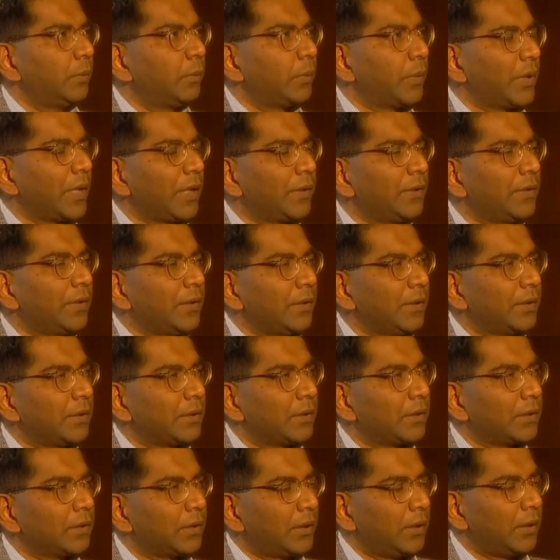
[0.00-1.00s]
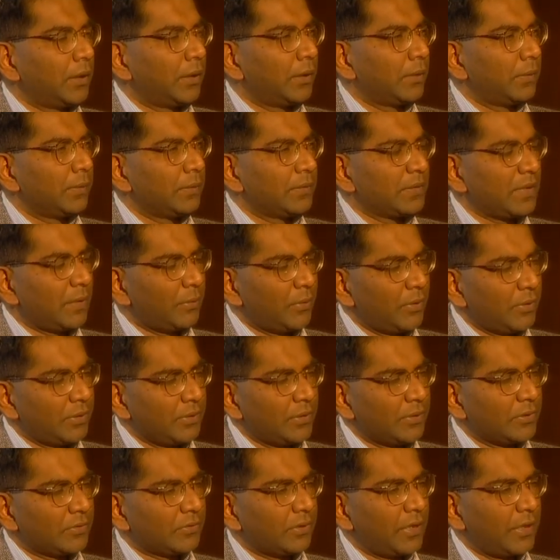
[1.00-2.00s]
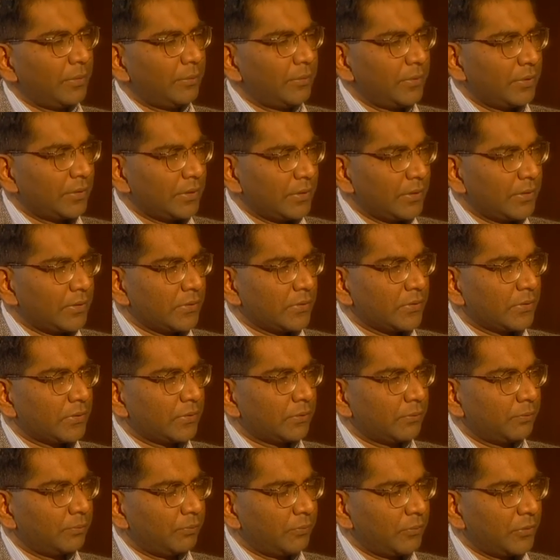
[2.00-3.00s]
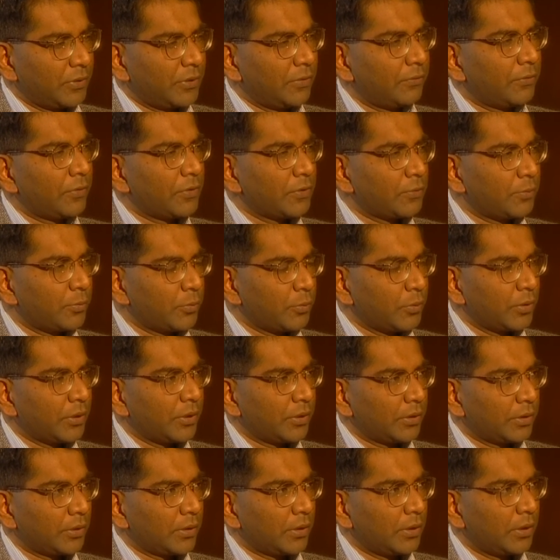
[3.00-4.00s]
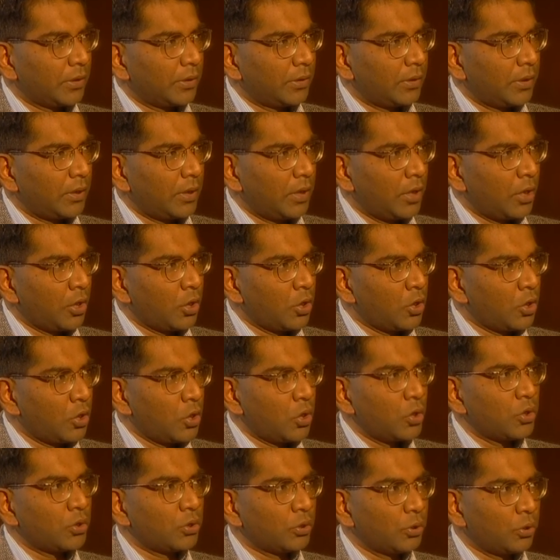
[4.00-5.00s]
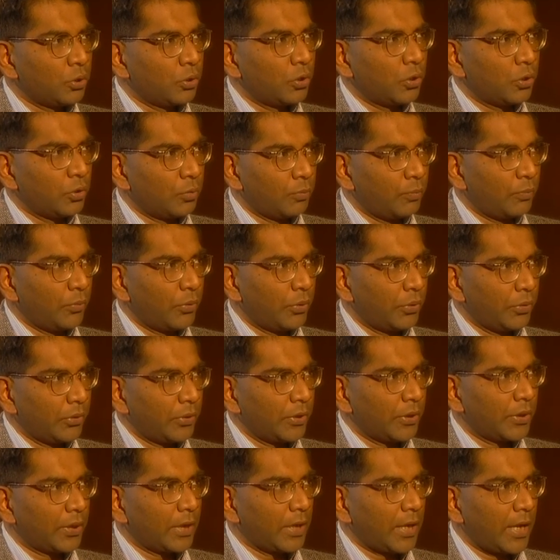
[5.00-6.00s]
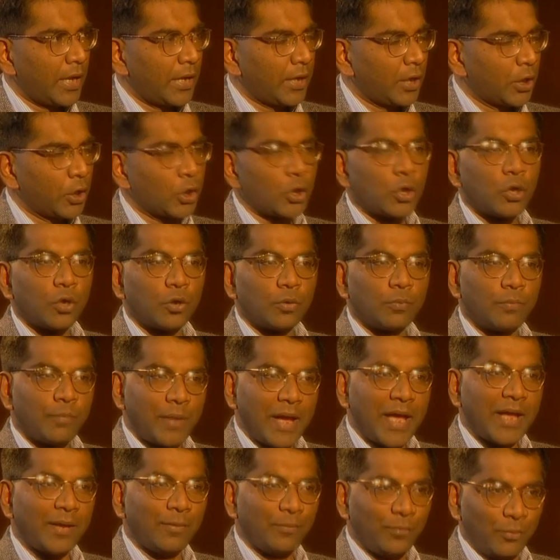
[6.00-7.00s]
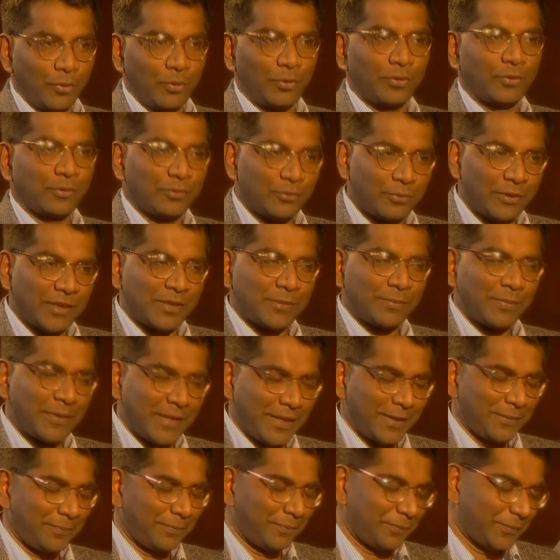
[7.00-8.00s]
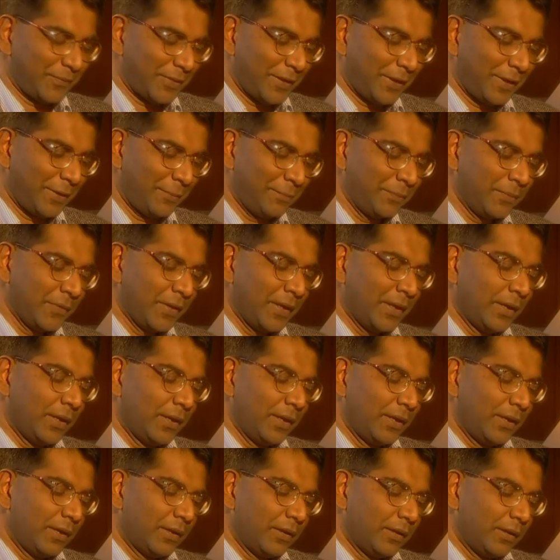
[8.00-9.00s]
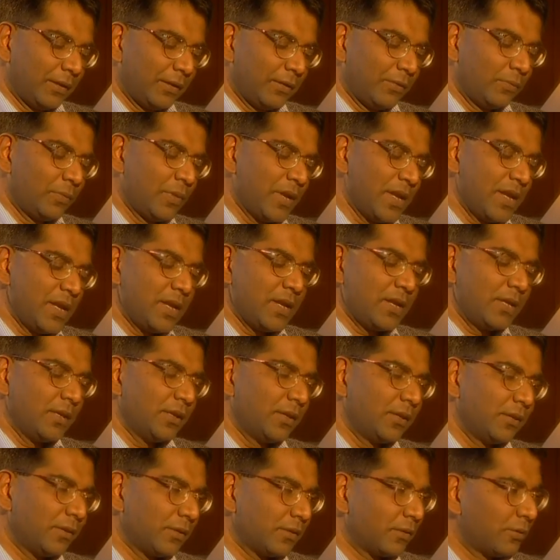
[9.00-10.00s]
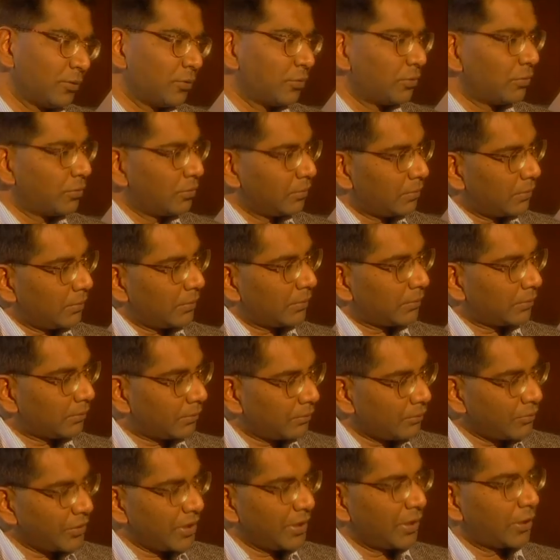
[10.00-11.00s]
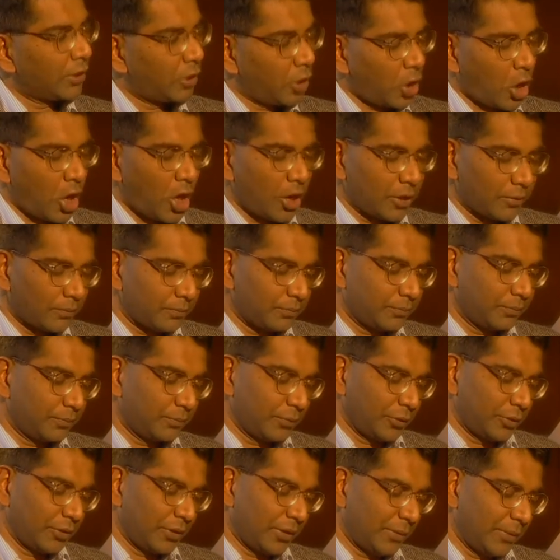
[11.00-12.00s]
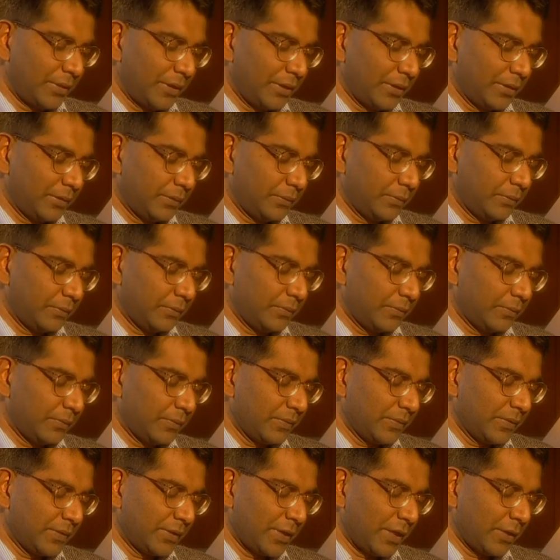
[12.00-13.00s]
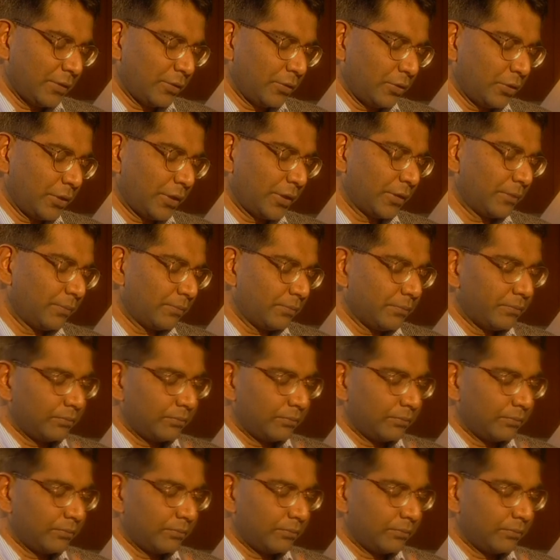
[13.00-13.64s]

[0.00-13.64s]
But I think someone described it as the difference between a good book and a good bad book, to explain. Mm-hmm. We who read a lot, you know, I mean, tend to look at,